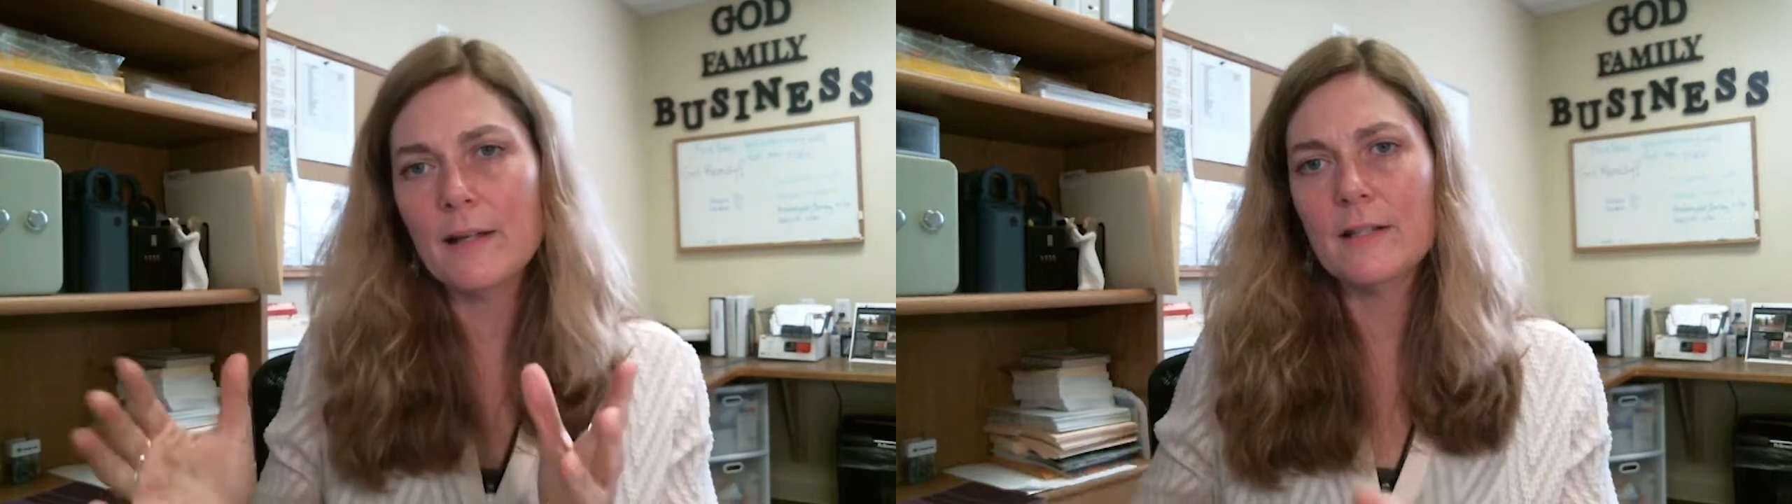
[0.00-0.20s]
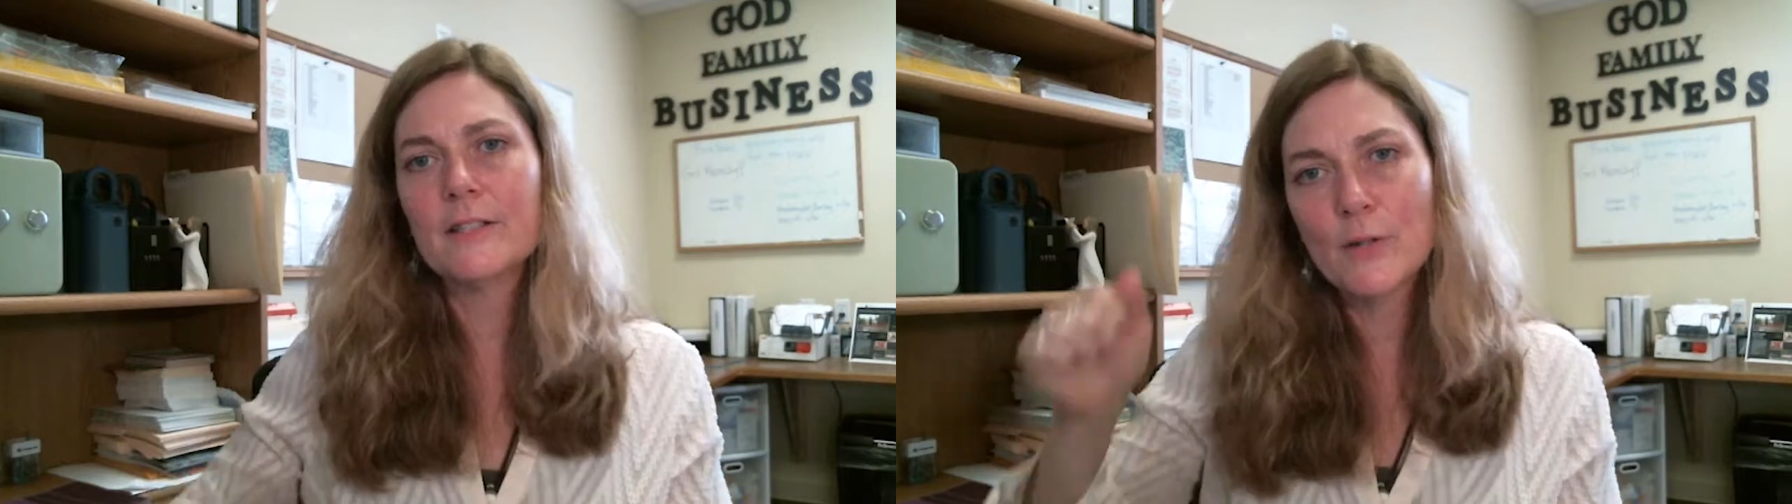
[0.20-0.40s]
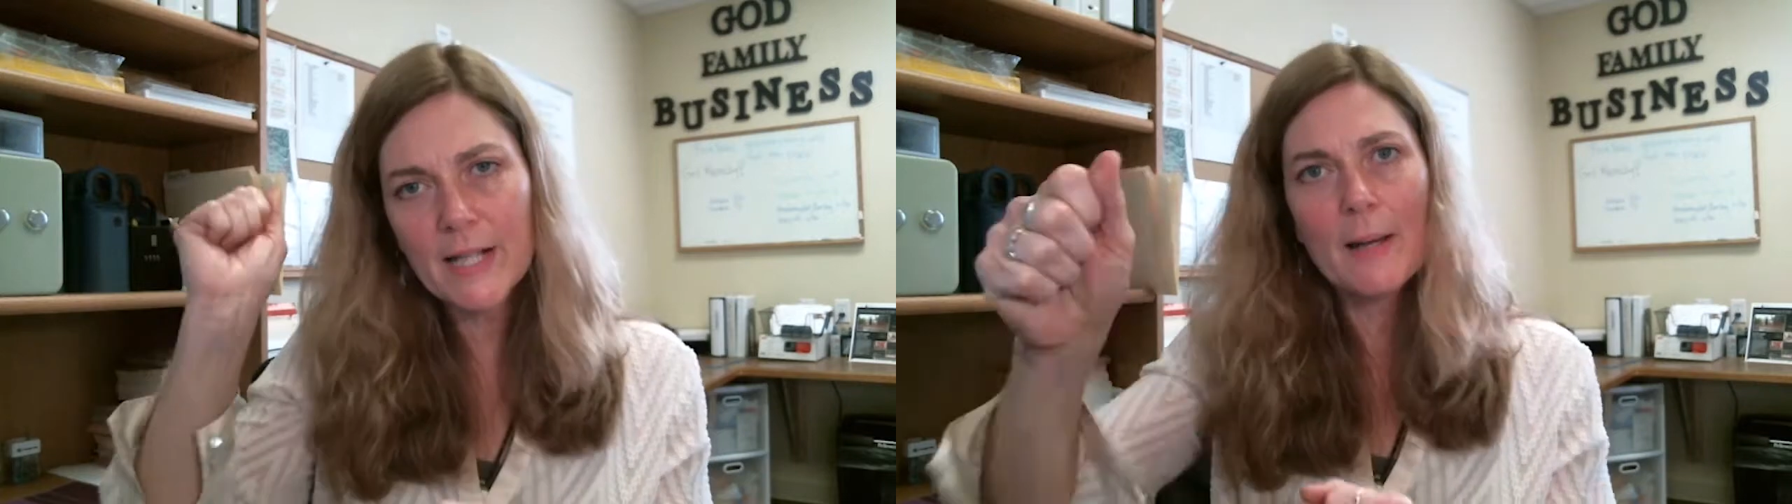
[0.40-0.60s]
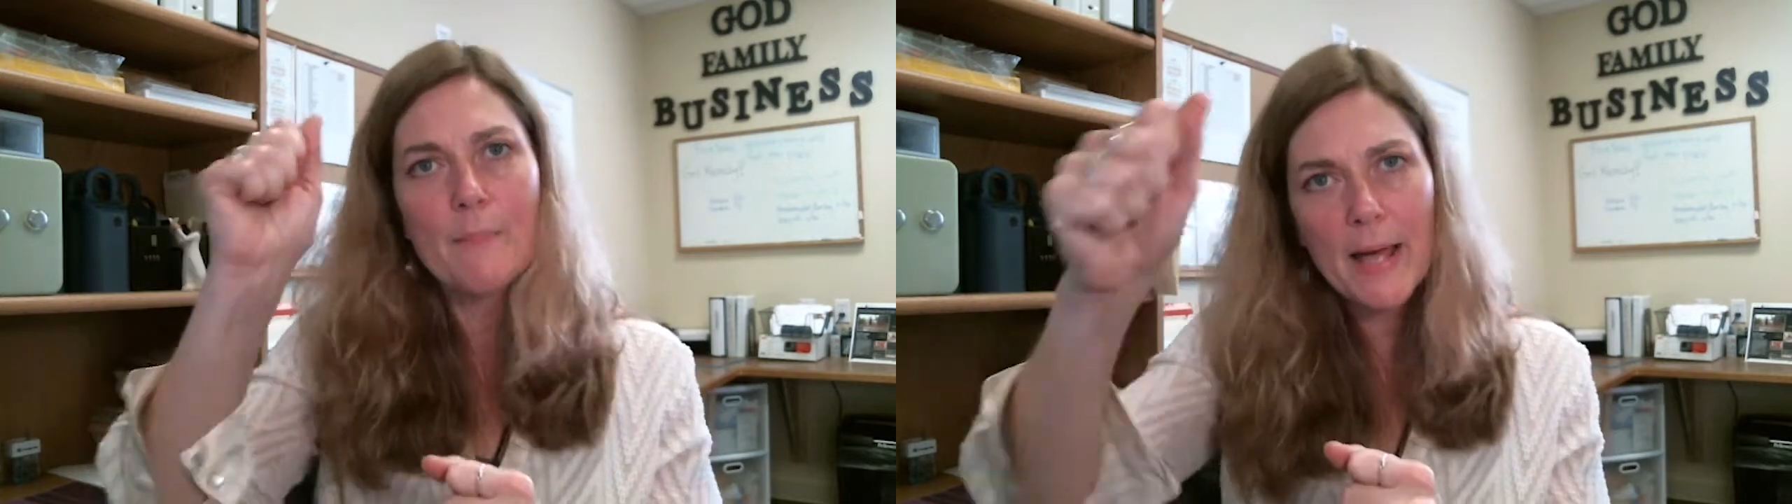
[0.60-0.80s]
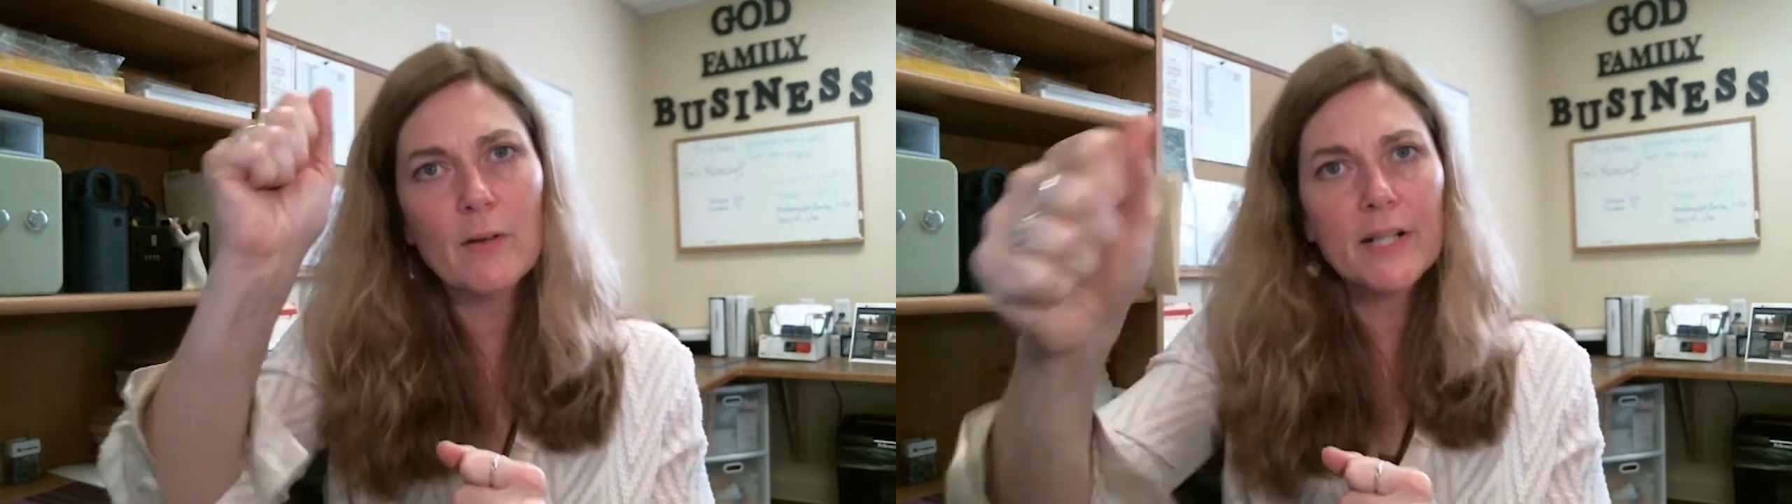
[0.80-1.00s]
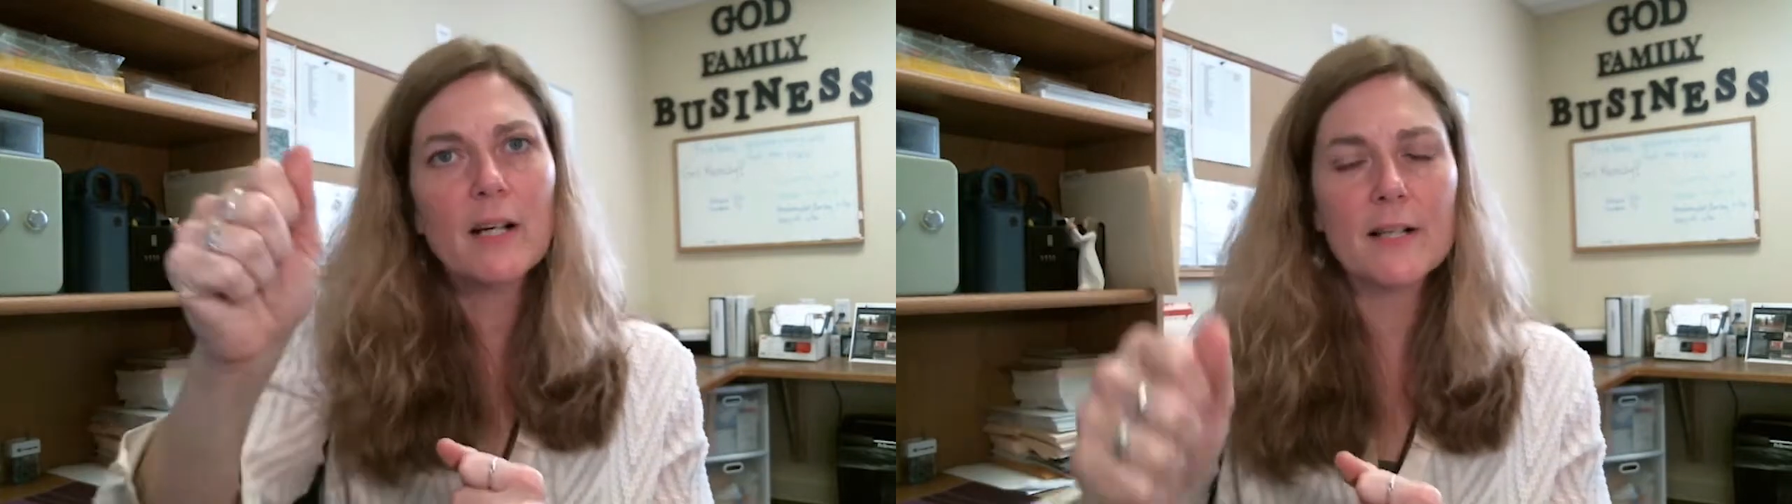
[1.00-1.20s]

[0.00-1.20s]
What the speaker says: and so he kept pounding on